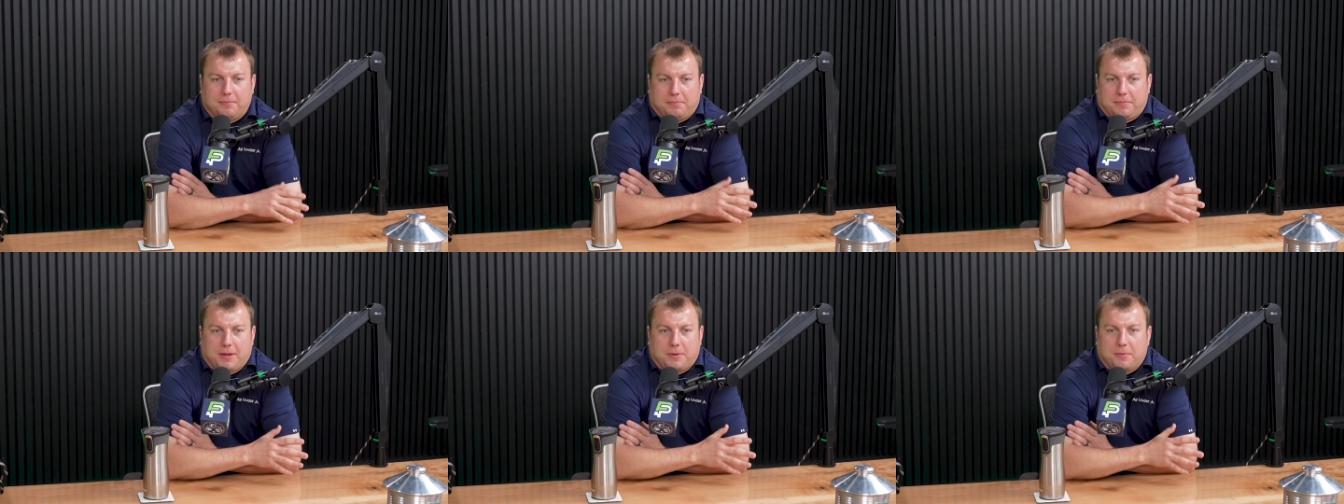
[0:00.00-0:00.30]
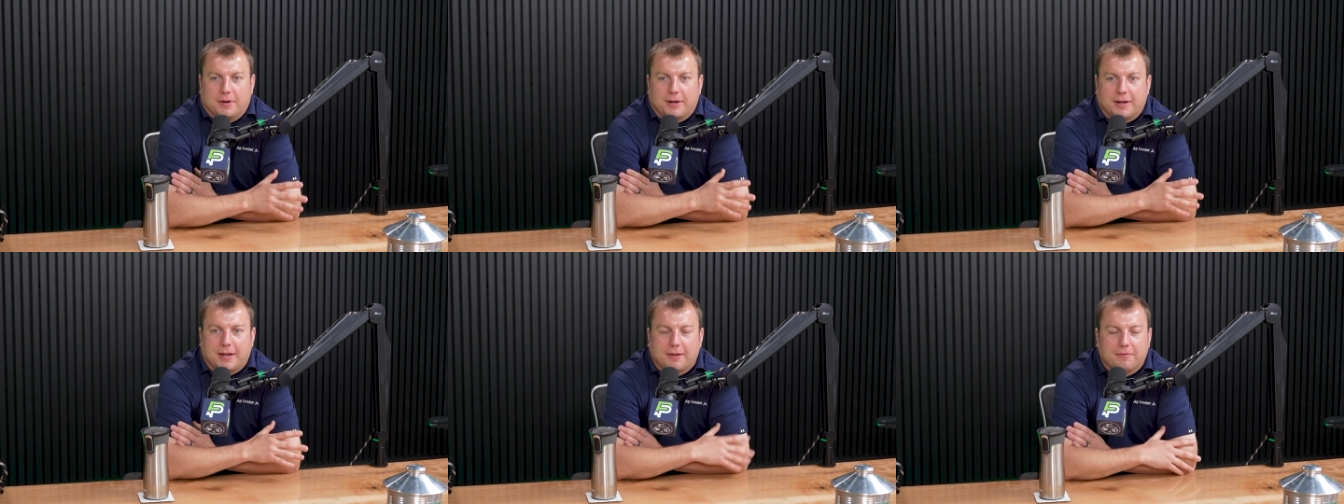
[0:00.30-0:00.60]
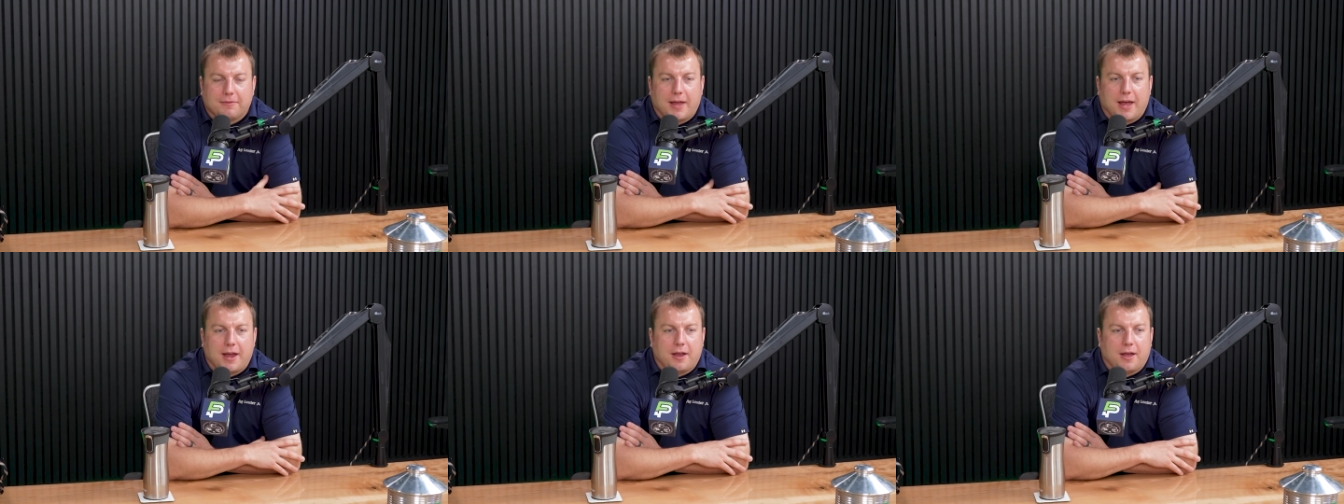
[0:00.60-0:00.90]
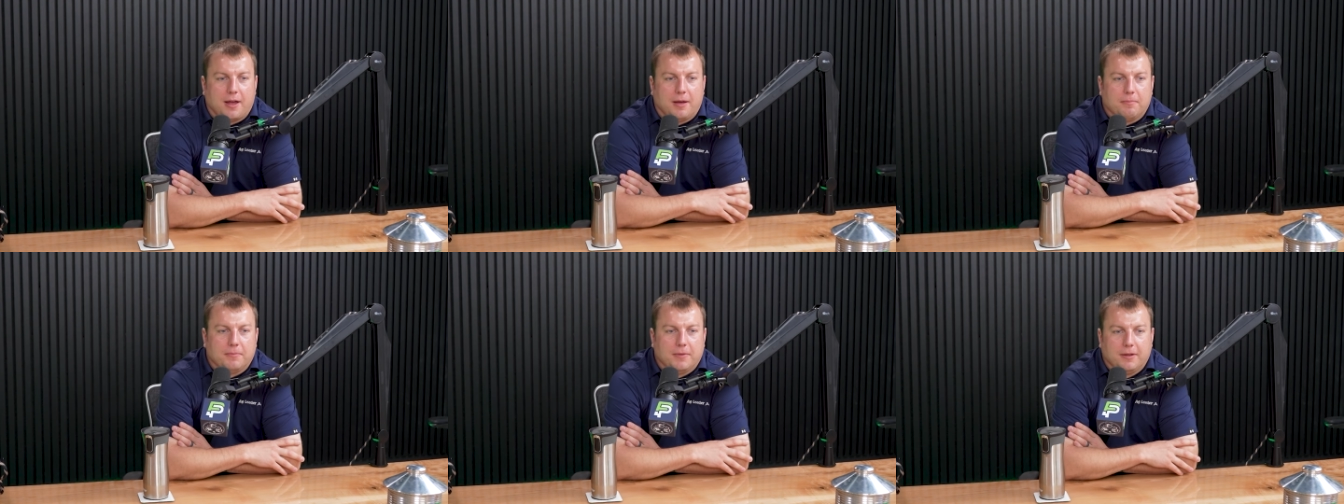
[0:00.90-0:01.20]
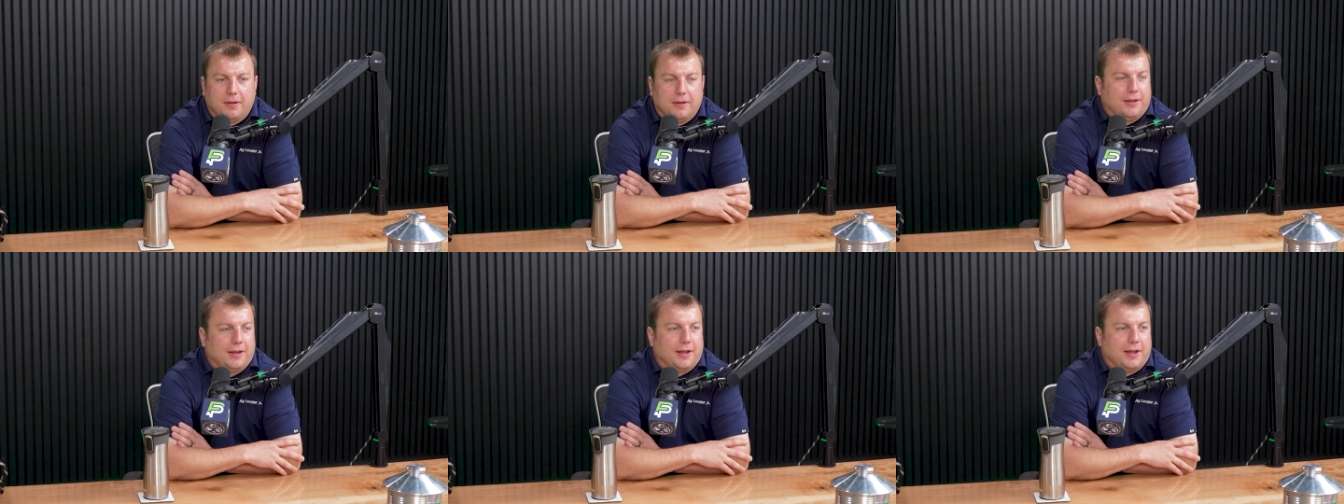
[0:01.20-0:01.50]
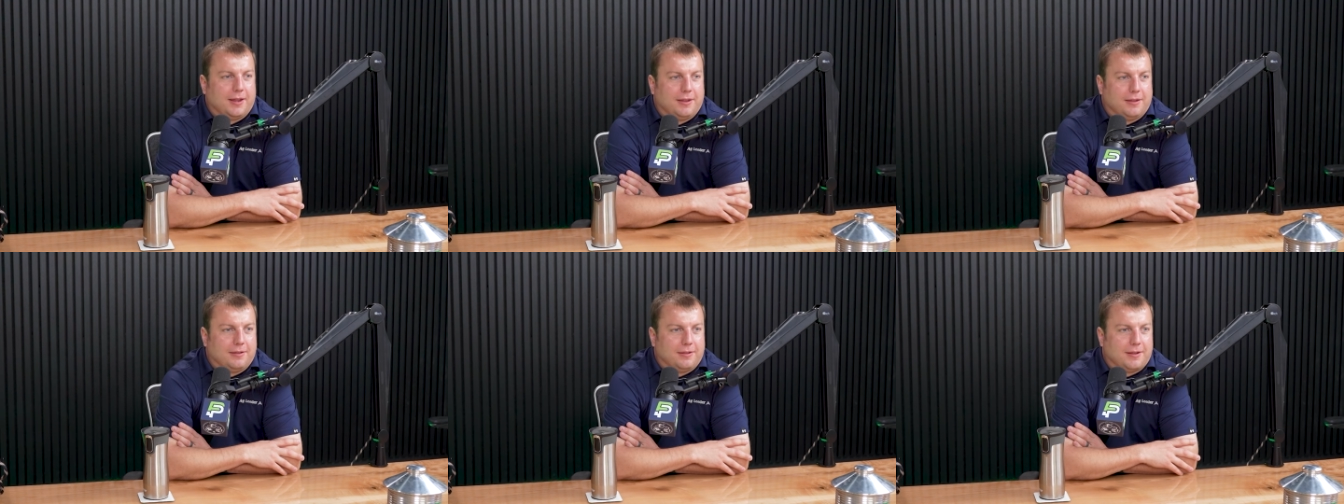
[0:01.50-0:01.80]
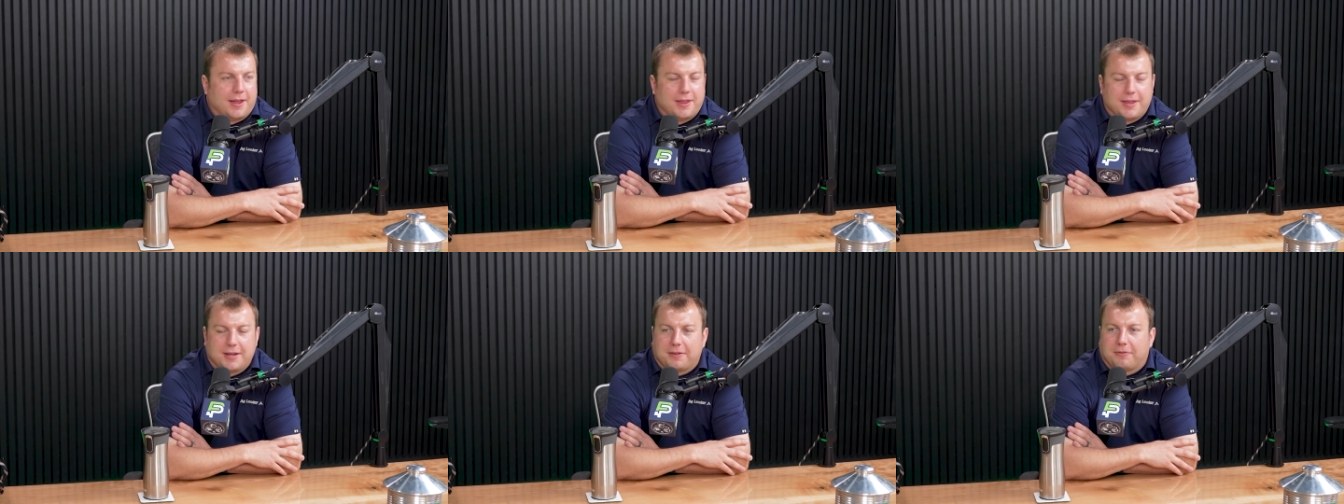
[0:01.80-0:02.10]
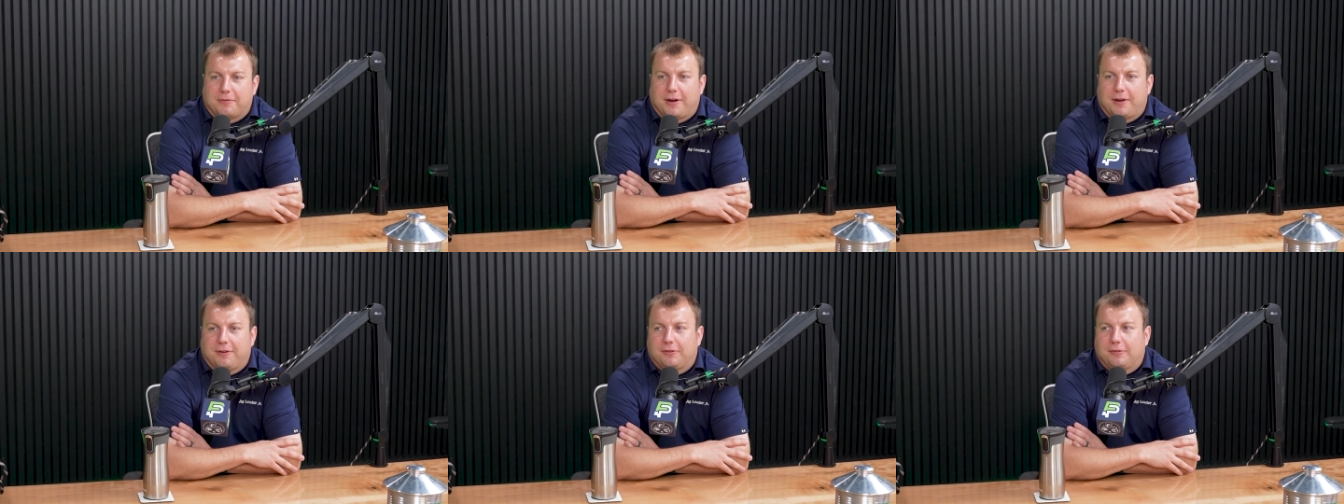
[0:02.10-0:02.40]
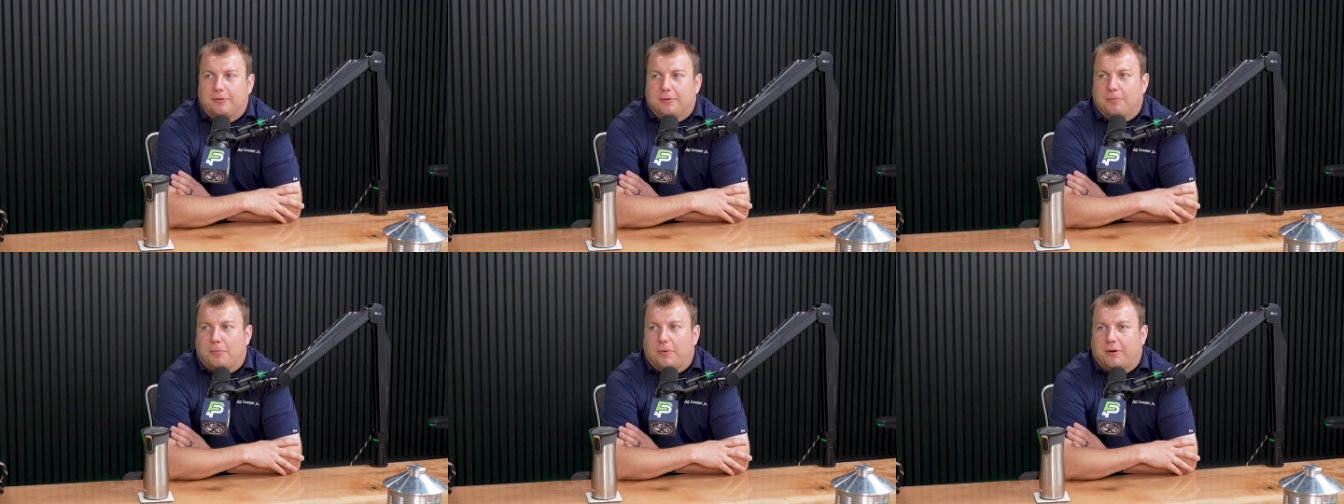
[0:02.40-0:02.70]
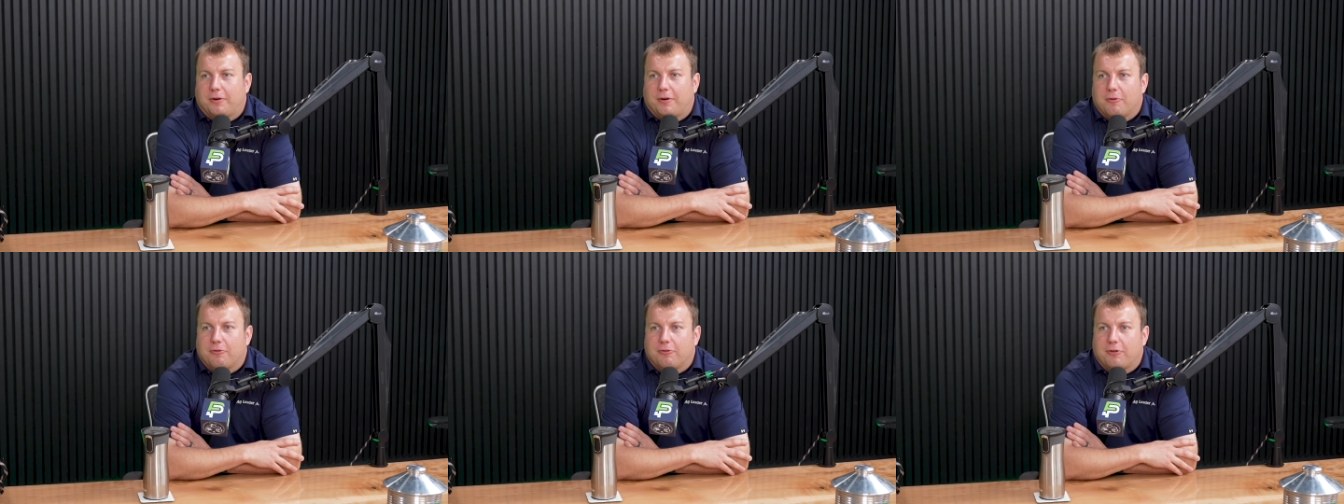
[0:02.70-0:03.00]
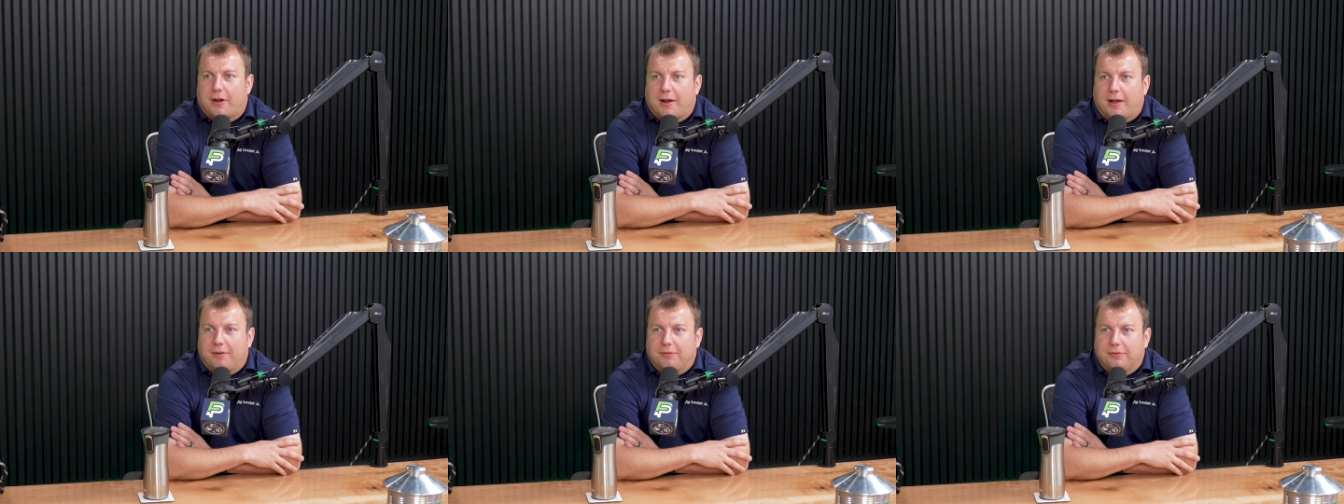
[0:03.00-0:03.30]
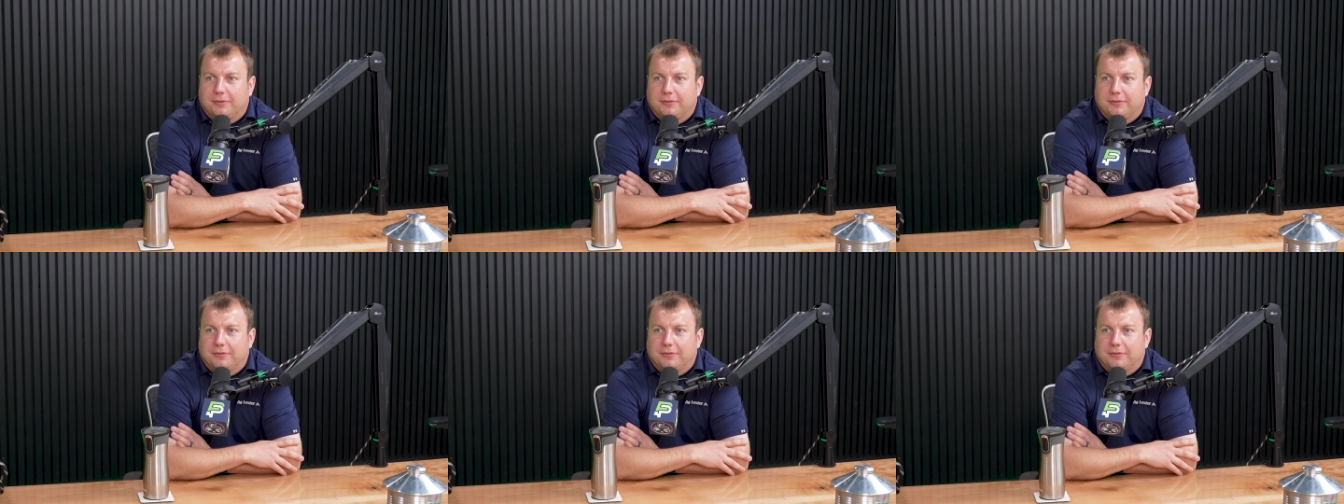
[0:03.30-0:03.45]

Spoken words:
They wouldn't give that up, and I think the rest of them were row shutoffs.